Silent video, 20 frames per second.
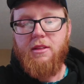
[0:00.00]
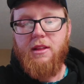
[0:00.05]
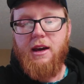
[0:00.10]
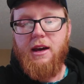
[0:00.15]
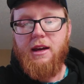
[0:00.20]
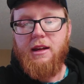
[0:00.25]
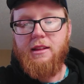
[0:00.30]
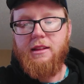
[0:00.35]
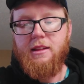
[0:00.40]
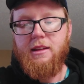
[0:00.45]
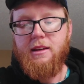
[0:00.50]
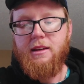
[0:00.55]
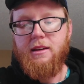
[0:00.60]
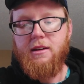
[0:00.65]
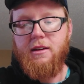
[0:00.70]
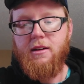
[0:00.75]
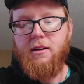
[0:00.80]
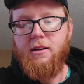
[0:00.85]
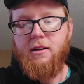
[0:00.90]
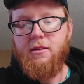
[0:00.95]
like
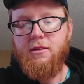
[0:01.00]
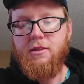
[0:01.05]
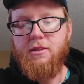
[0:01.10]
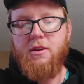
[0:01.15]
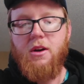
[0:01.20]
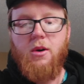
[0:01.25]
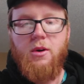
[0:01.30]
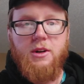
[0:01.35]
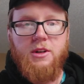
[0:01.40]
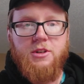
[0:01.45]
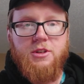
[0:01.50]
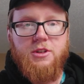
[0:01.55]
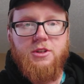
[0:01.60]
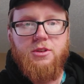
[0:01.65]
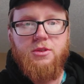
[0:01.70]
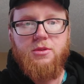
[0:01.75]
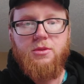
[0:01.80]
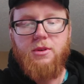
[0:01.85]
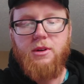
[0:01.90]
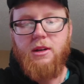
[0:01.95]
the uh, the note
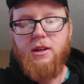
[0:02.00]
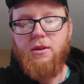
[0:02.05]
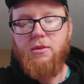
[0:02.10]
issue.